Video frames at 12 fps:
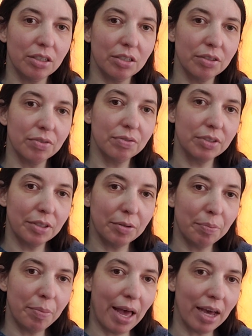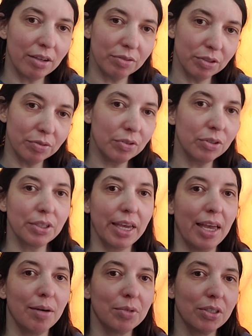of the back of the phone
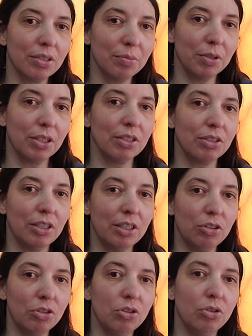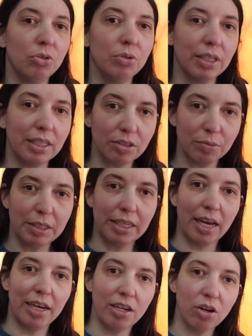cameras, because they do tend to be
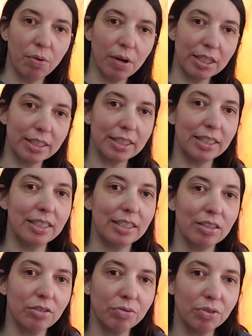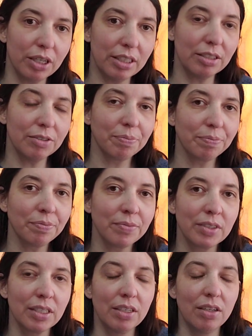higher quality than the front.
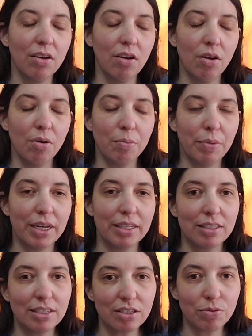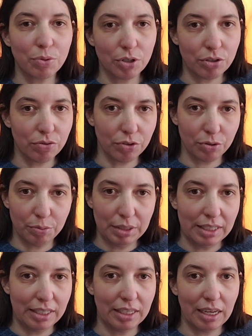But this works for
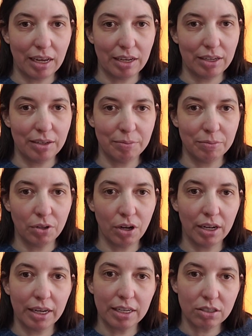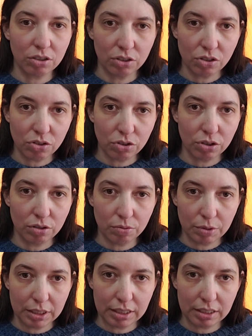me. I'm not as concerned
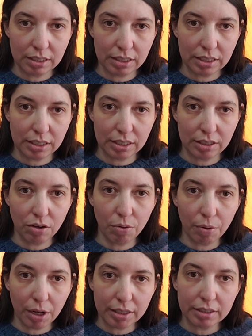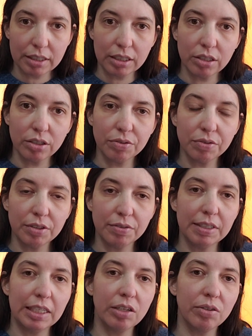with the quality of the
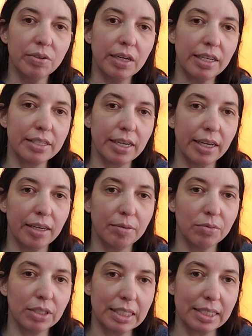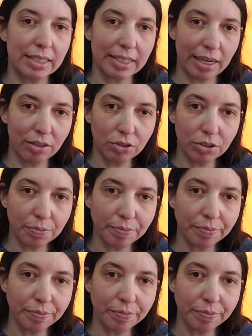video as I am with the sound.